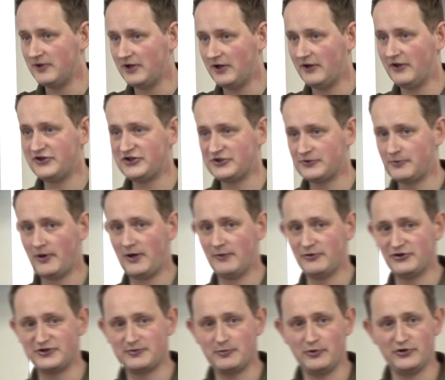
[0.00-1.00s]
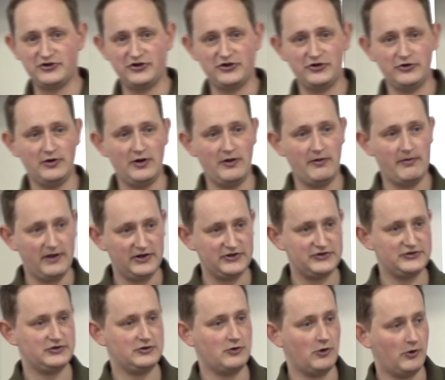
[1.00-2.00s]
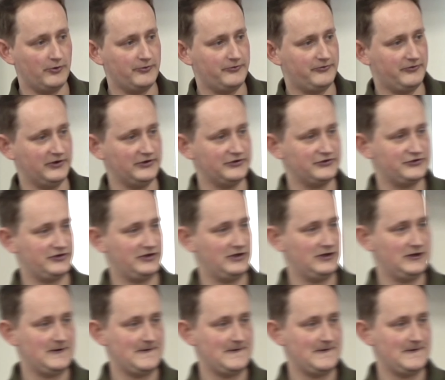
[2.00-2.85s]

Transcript: me that this is what I was supposed to do at this conference,